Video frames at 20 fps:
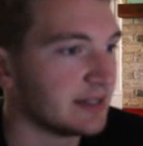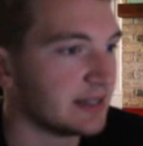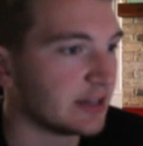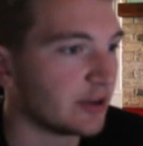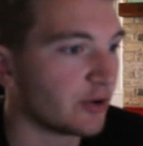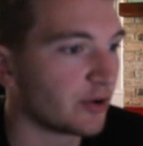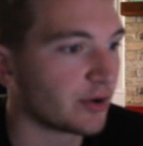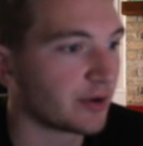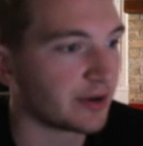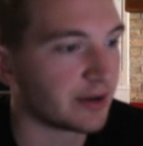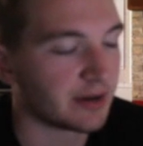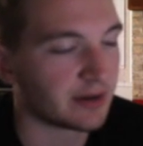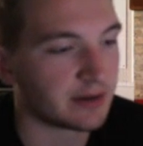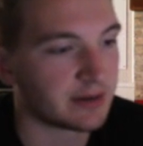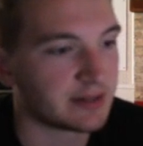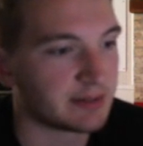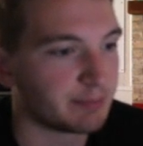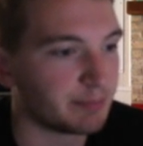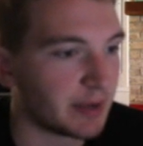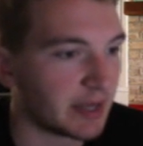Dee
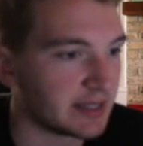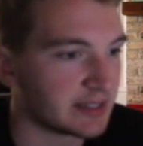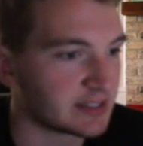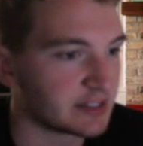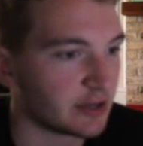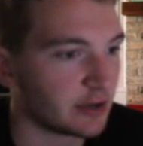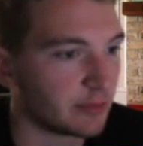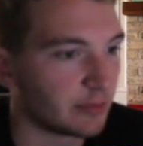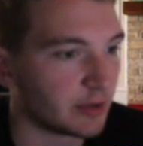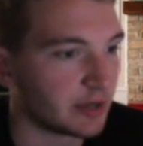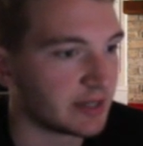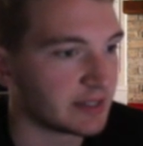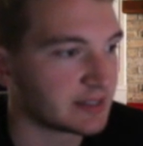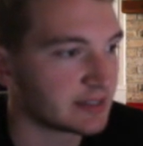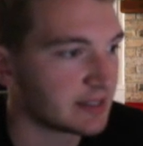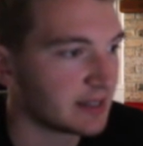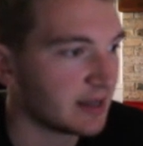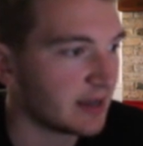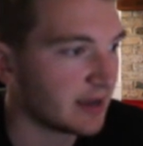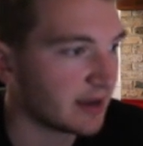Gordon, Ben
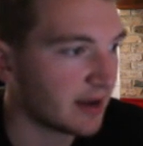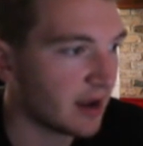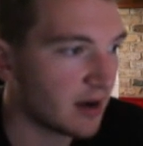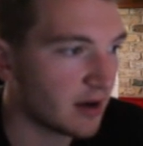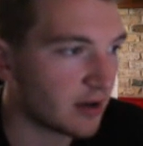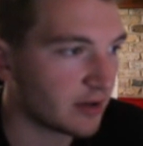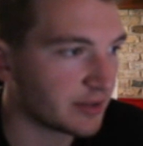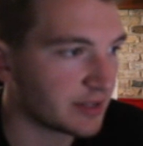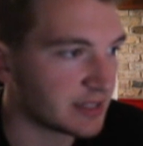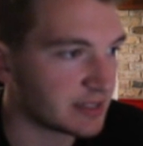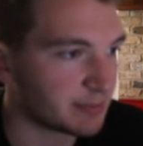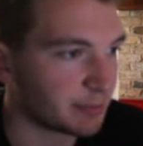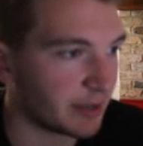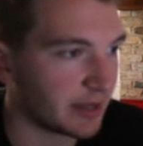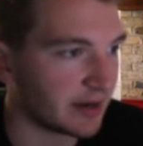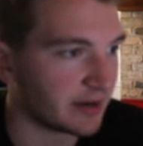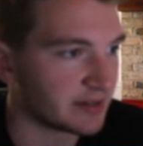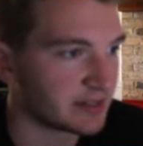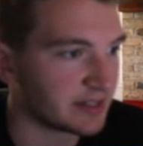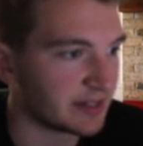Zobrist. Got all these
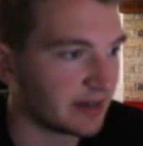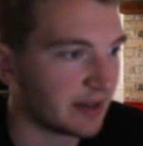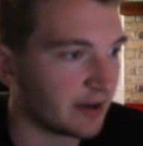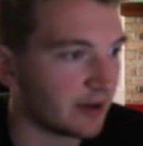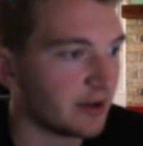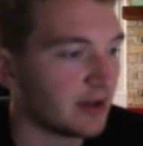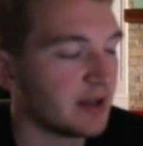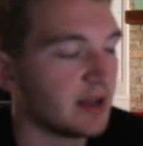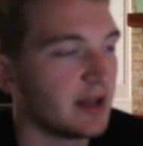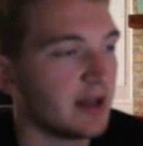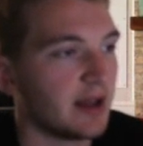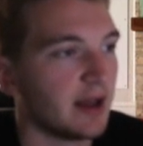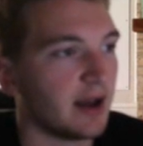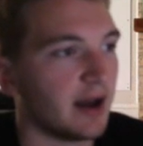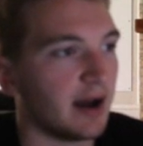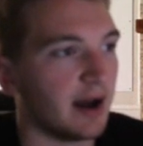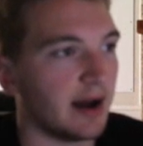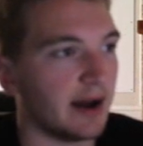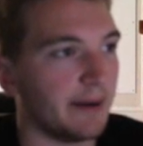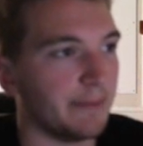players, you know.
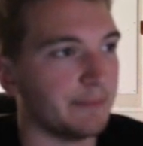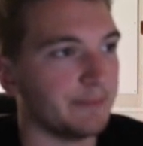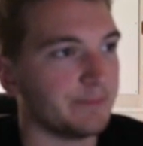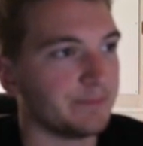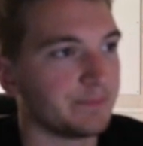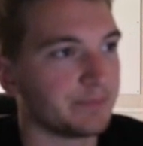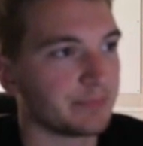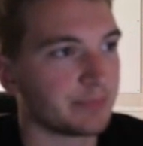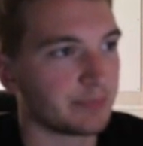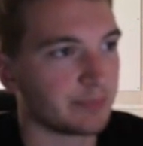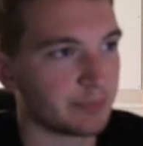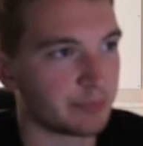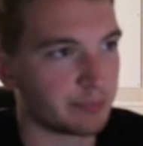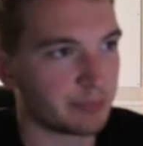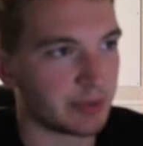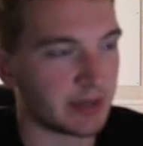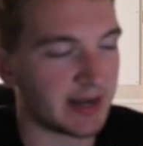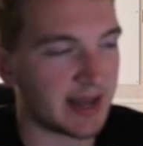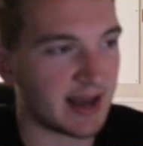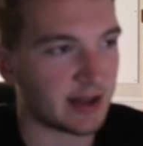Um,
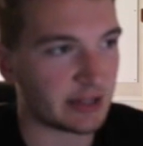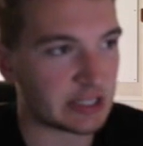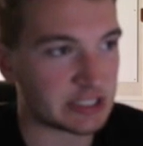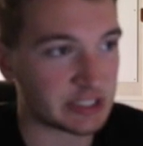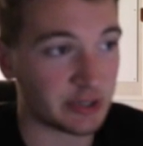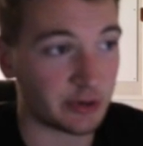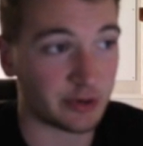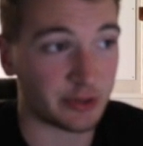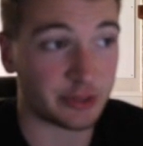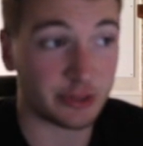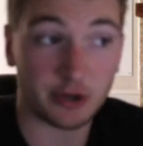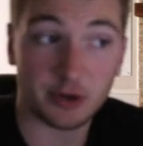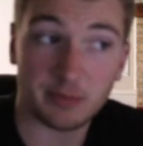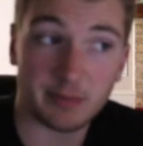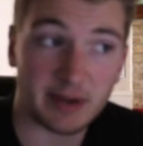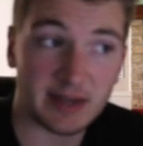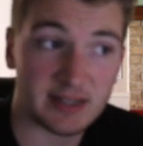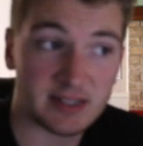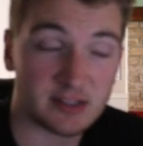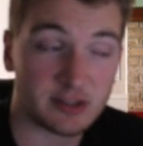but now let's go to
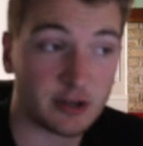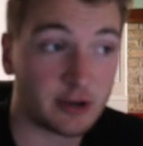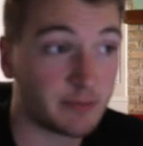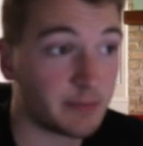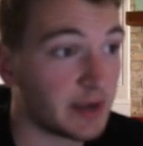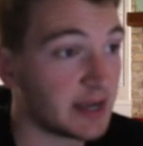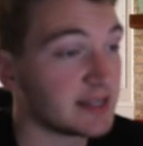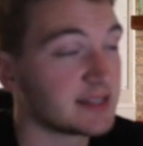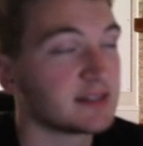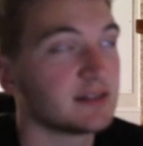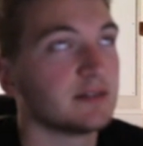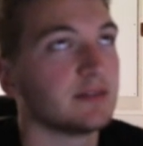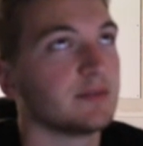third base. Third base,